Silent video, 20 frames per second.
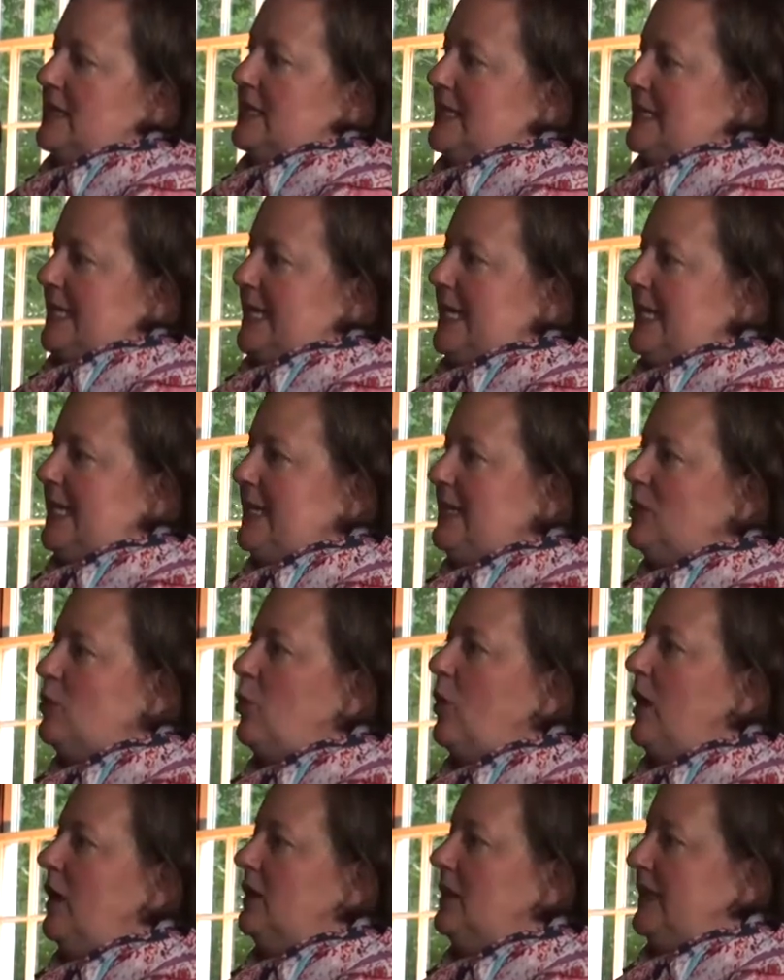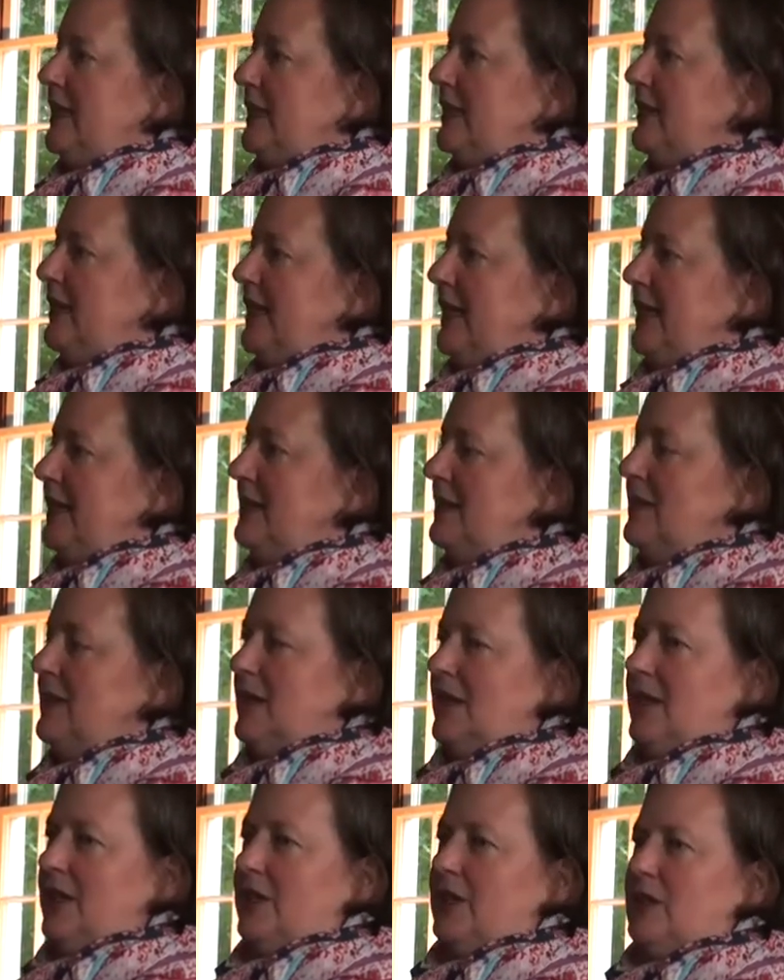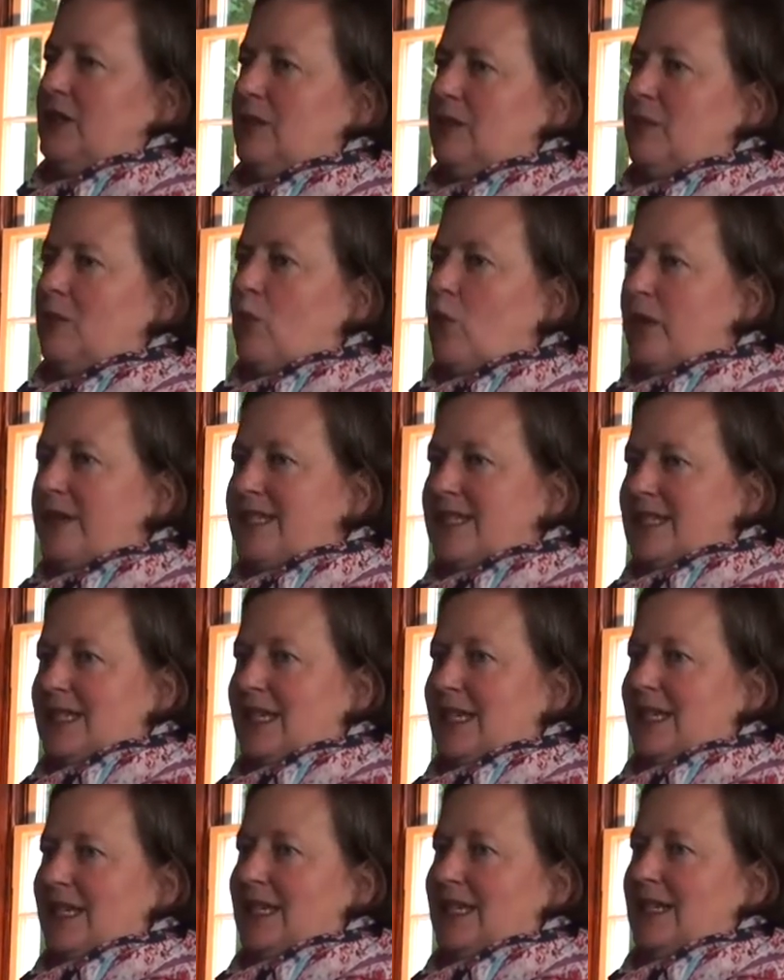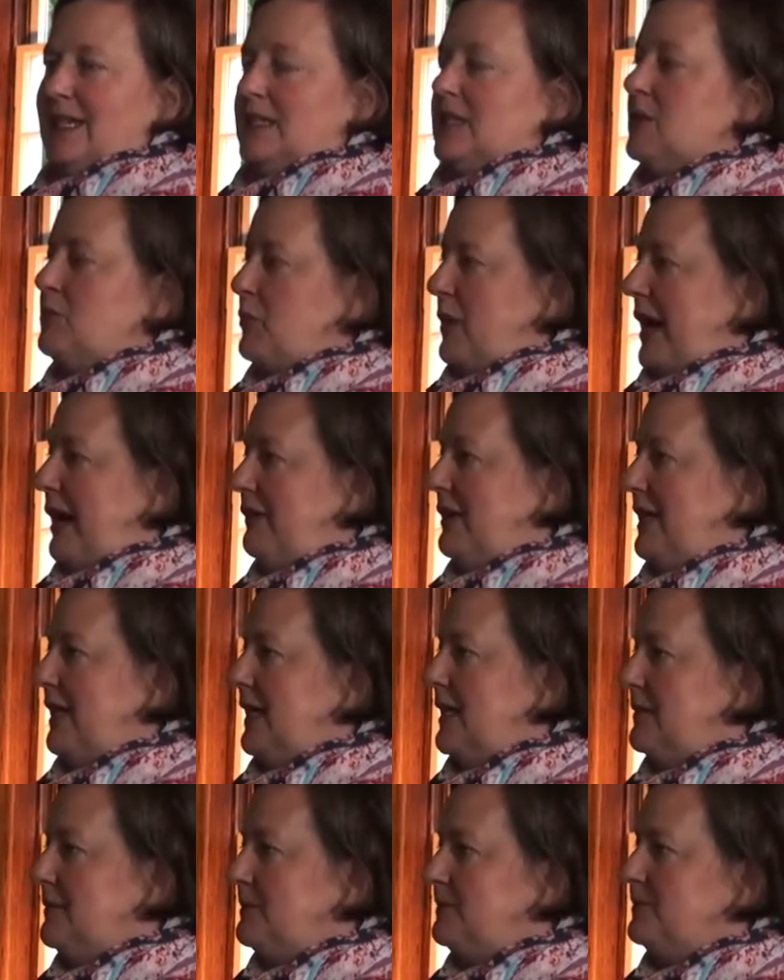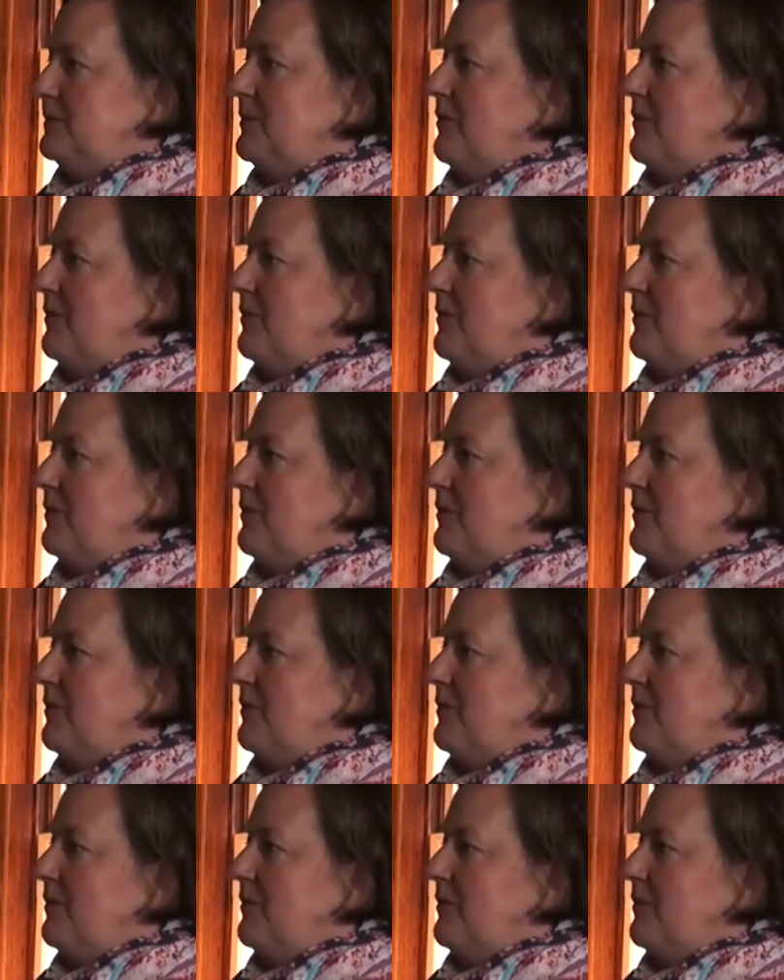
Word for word: seed quality grain you're moistening it and sprouting it,